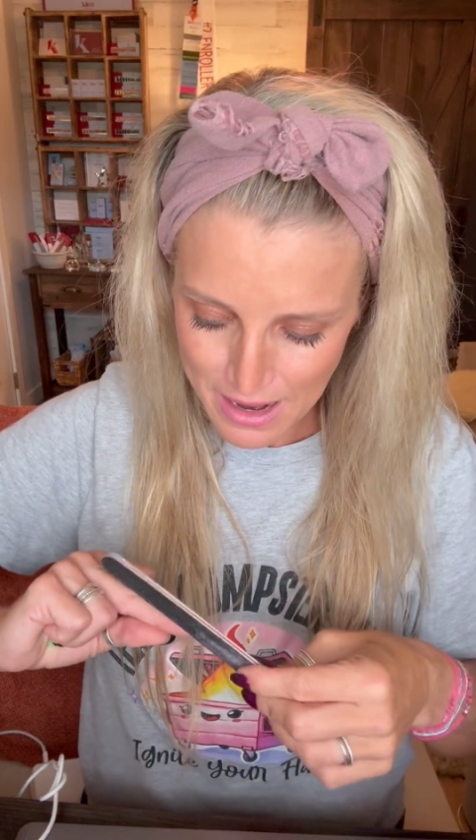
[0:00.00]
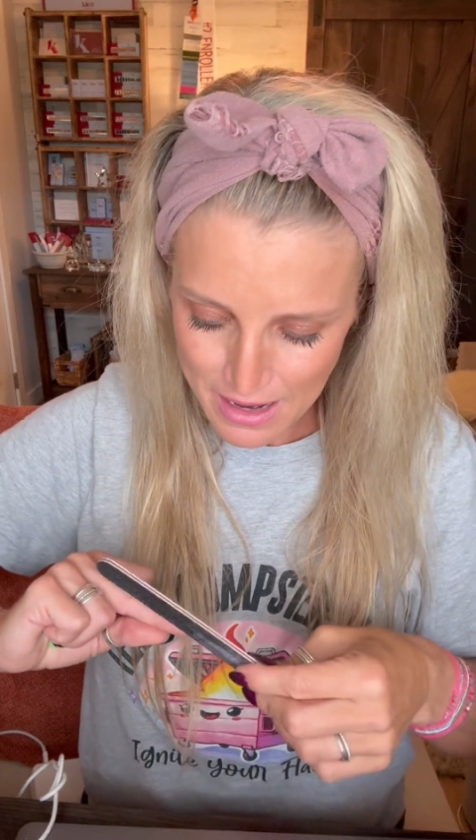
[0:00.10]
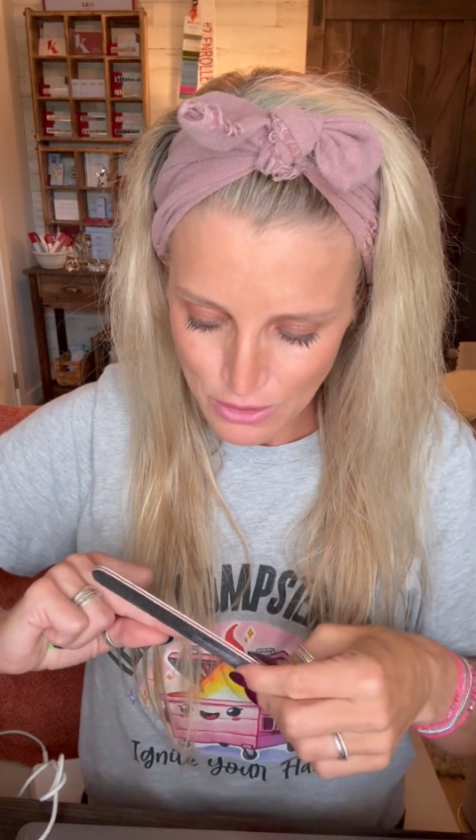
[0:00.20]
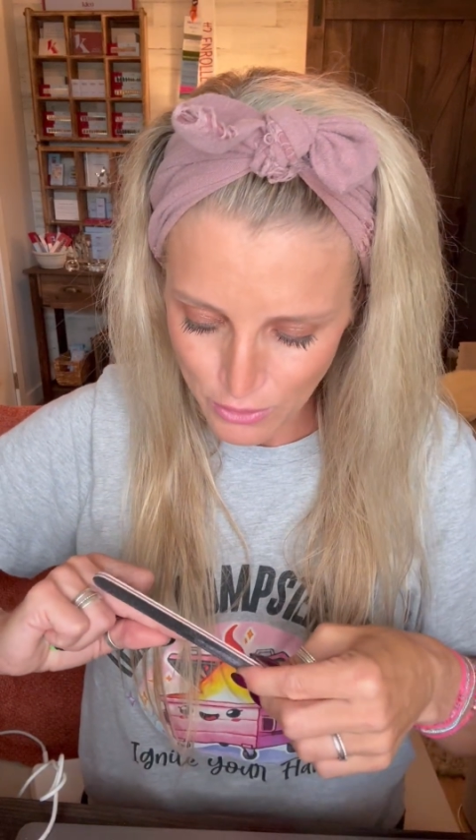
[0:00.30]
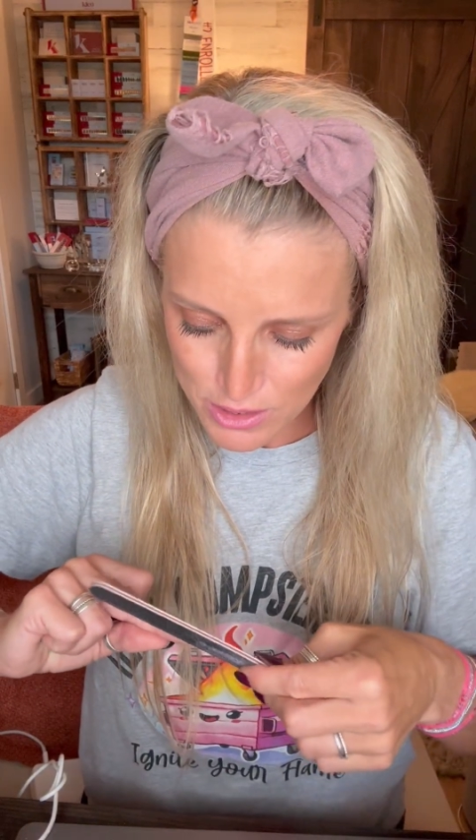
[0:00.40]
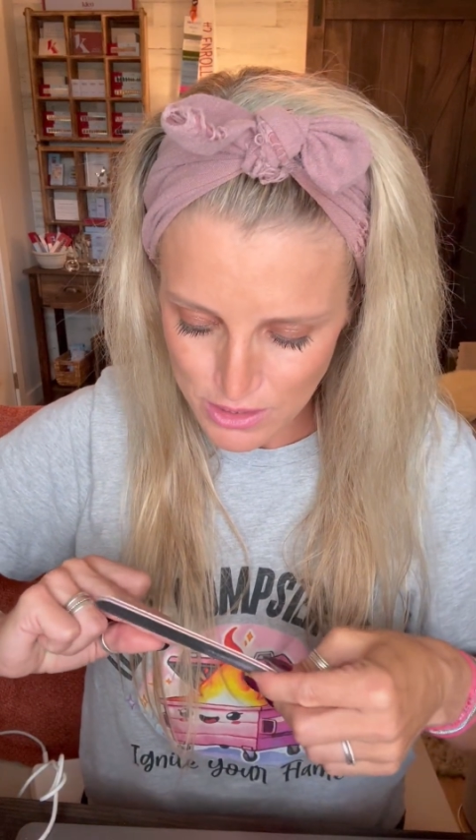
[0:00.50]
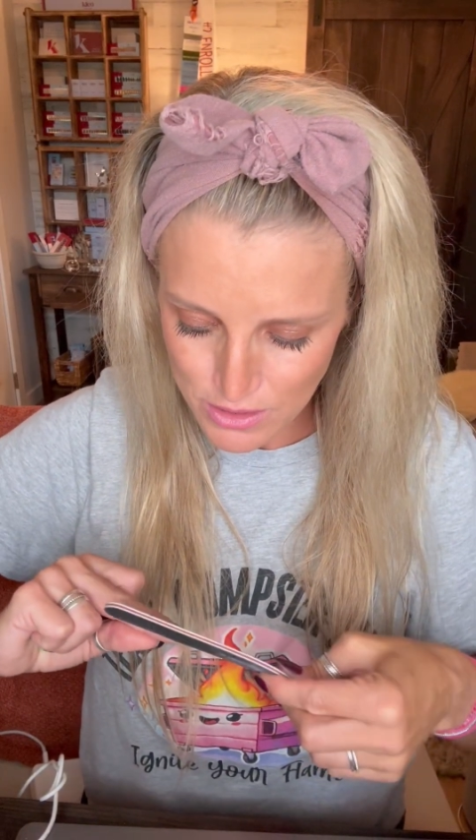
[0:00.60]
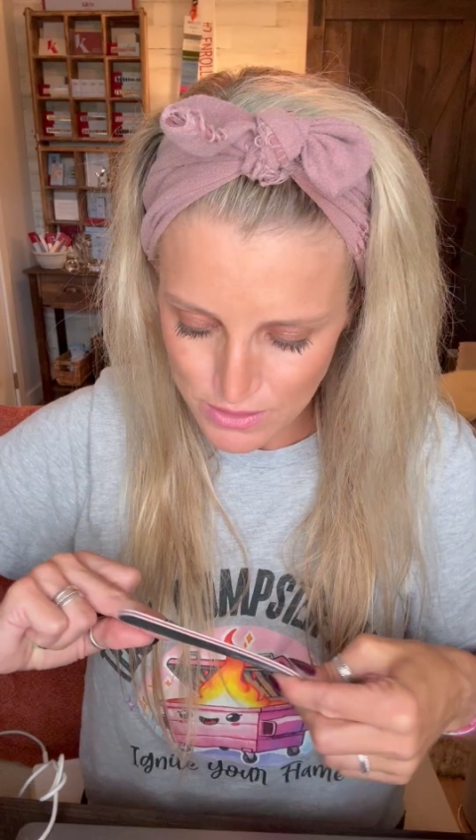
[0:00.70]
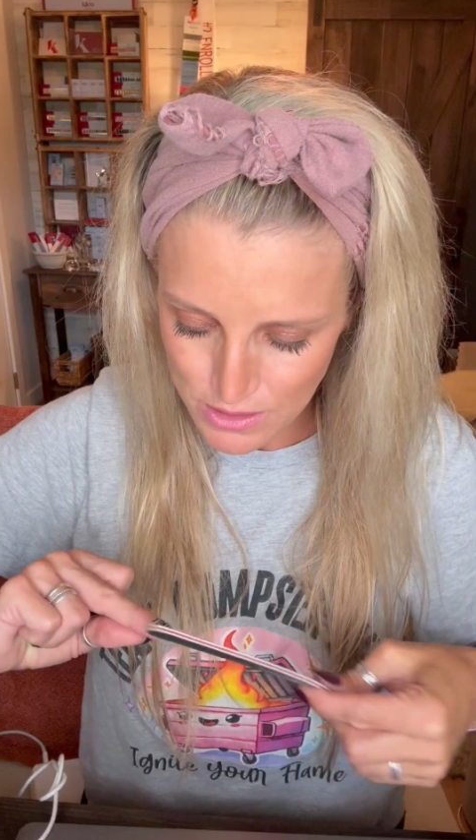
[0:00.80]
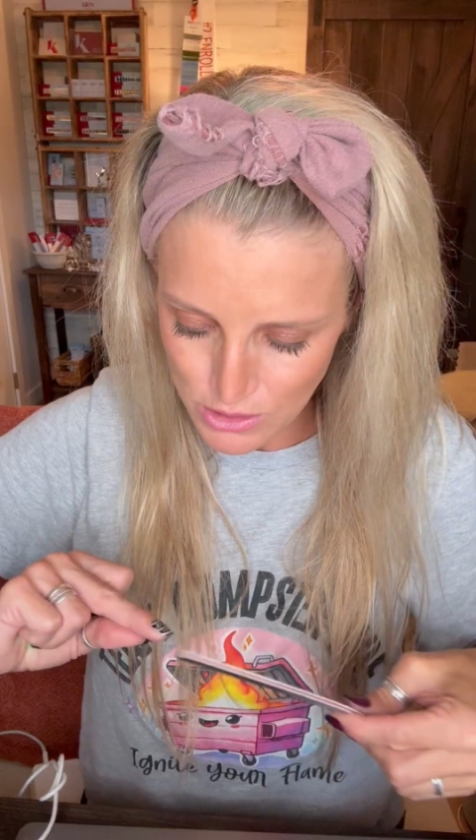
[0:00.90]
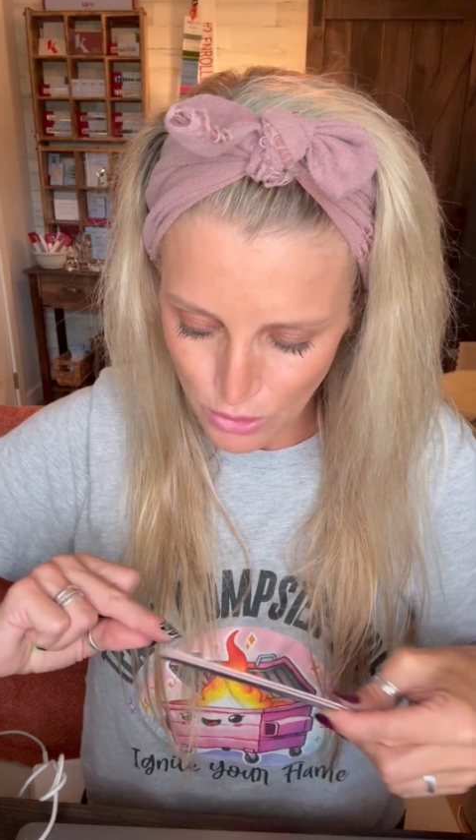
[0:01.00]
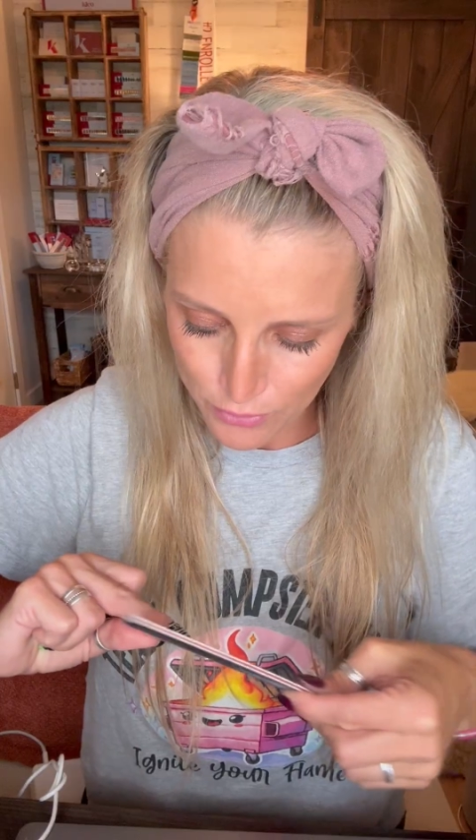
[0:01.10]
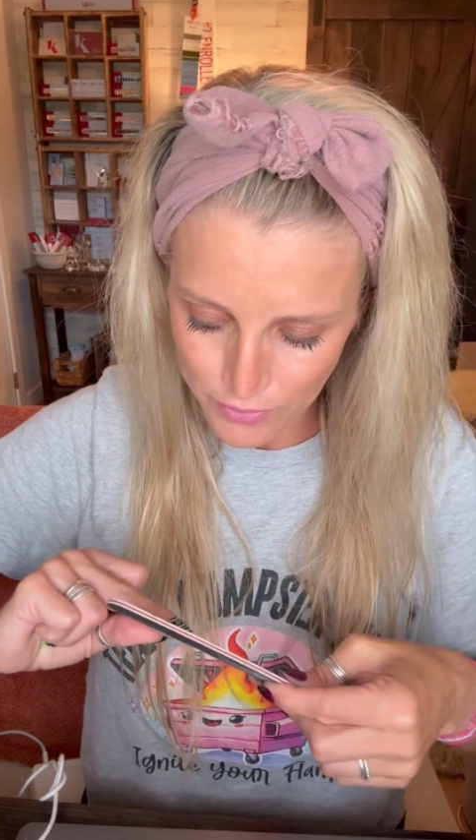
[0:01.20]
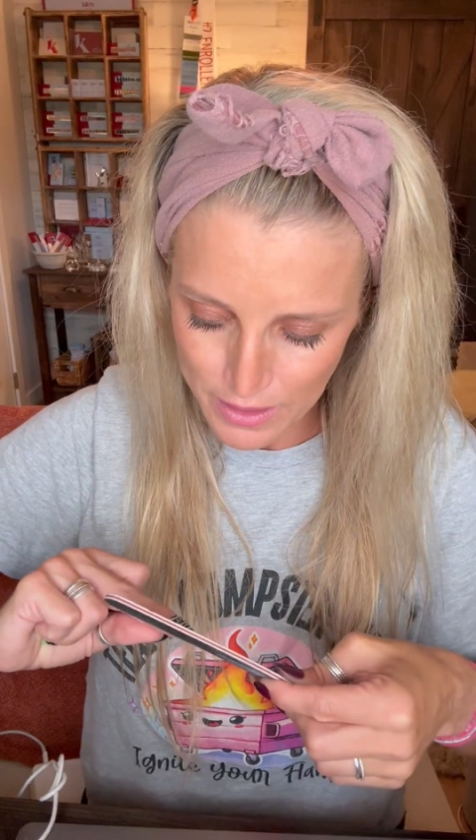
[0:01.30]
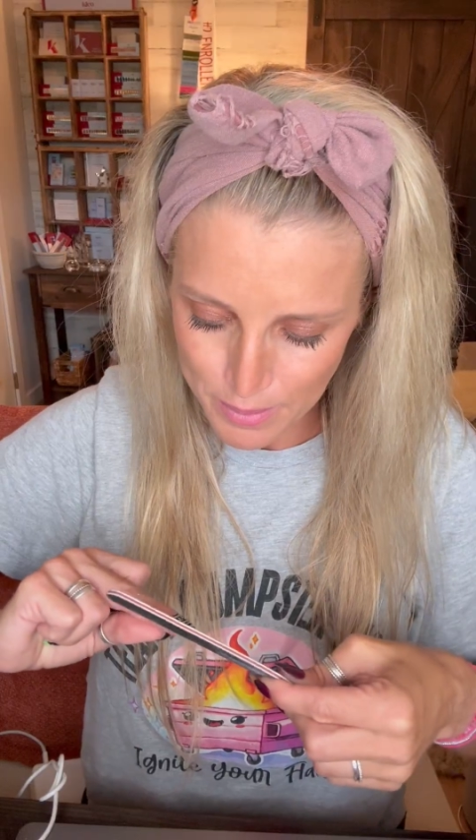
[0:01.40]
You'll
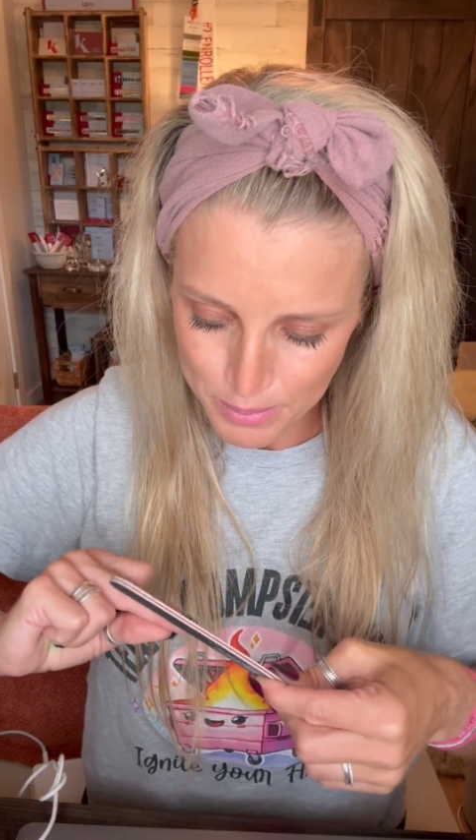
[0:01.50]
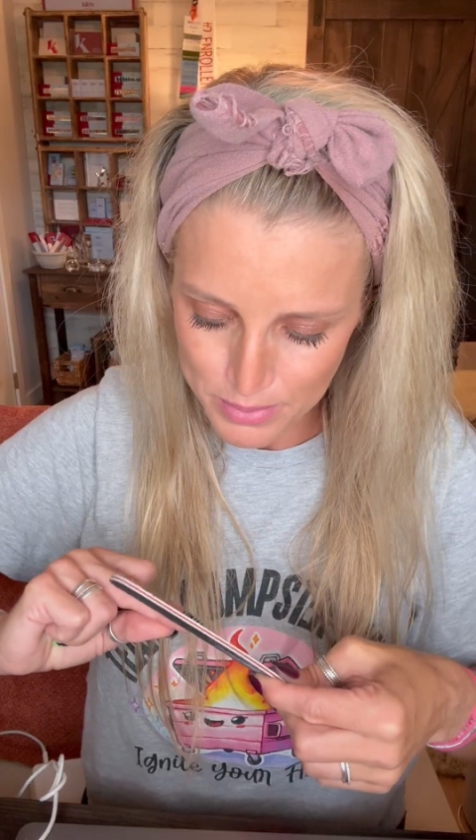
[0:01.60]
flip,